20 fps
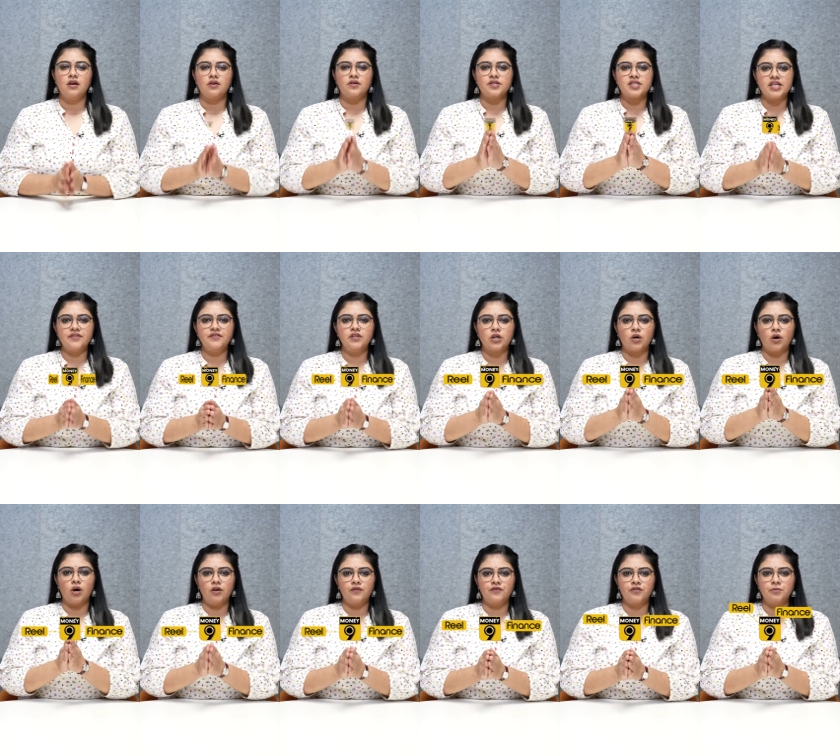Received a
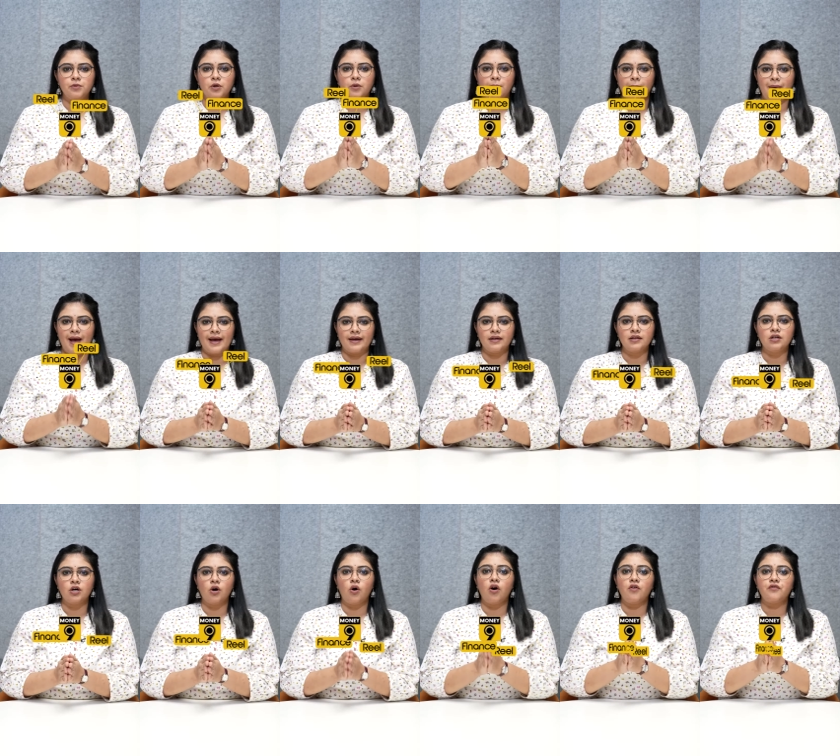call from your
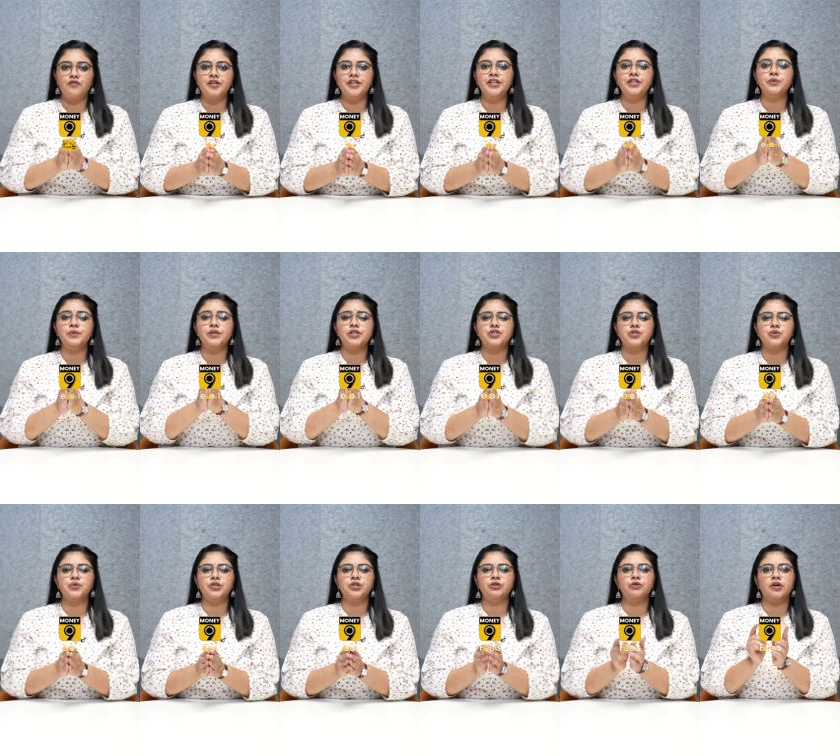bank offering to
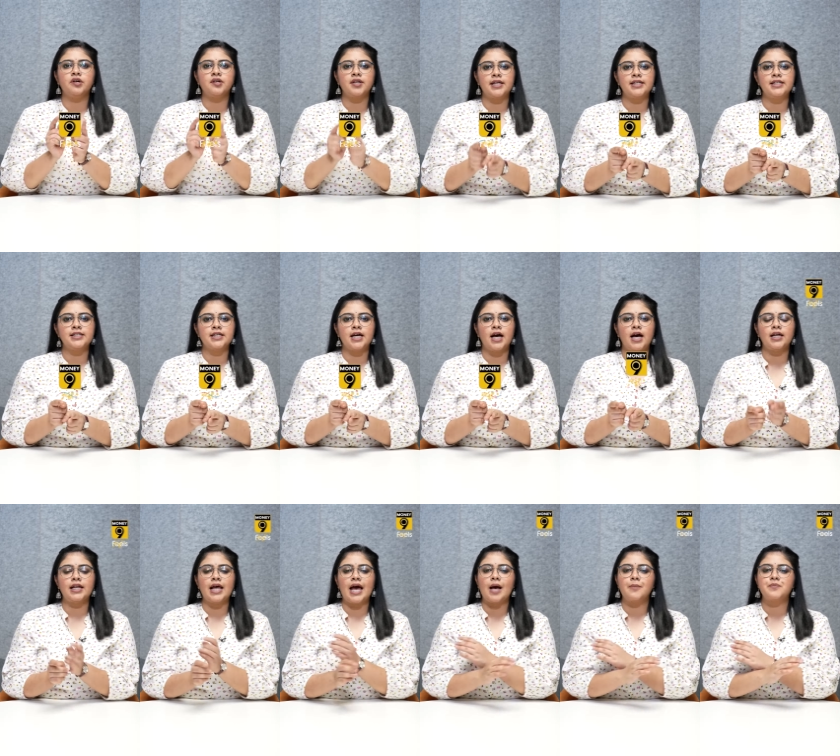issue you a credit
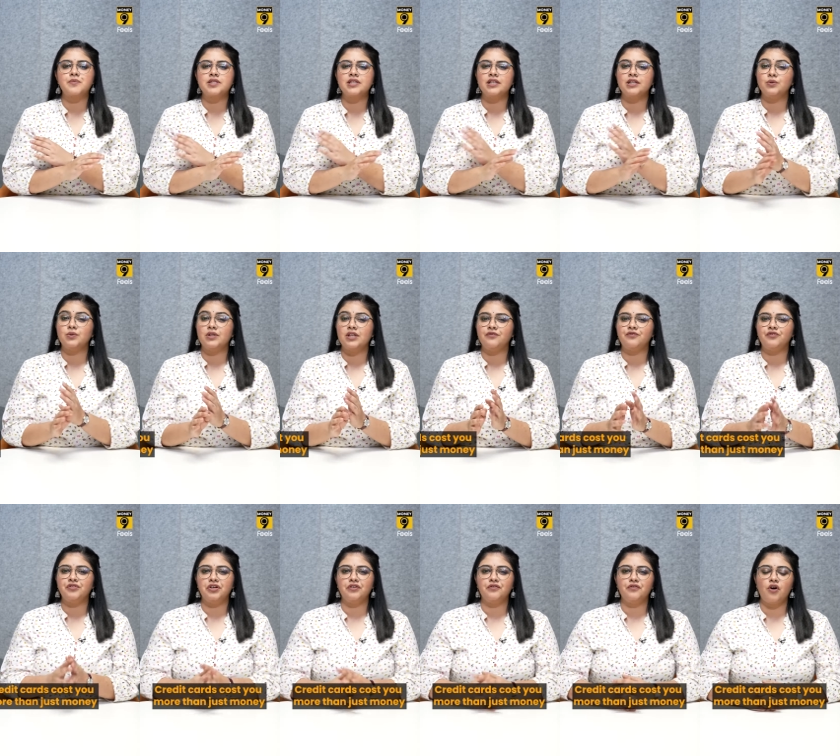card absolutely
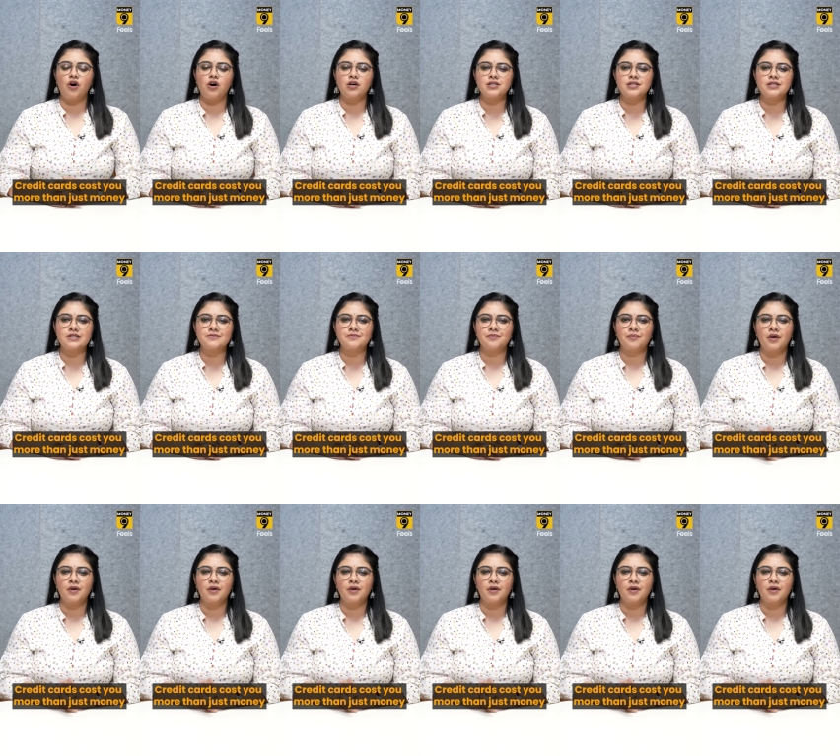free of cost?